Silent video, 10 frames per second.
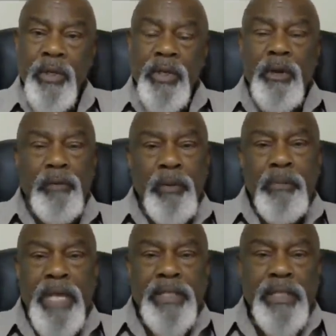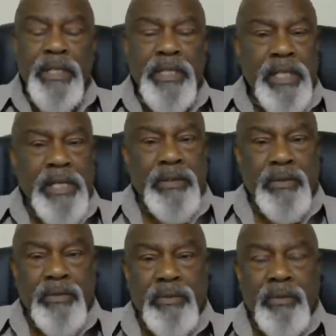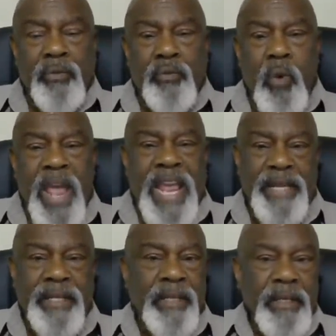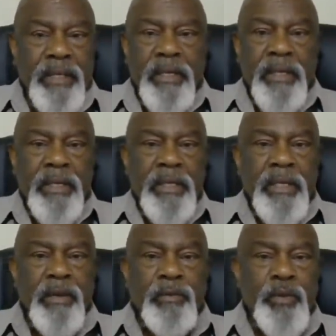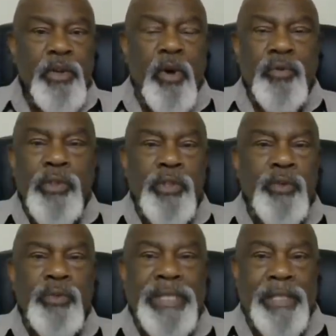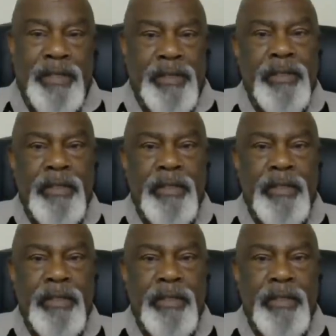Information is just weight if you don't use it.